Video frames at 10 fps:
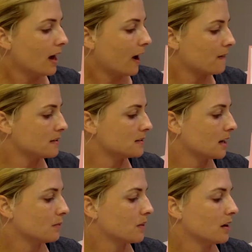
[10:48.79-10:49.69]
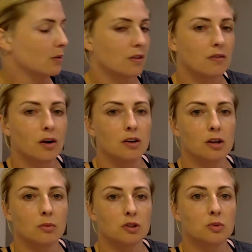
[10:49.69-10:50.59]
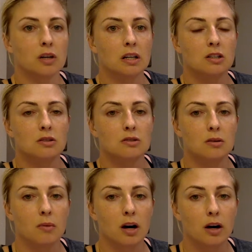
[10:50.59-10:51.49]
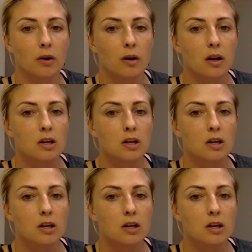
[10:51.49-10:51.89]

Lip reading: And then same thing with volume, which we're going to do tomorrow.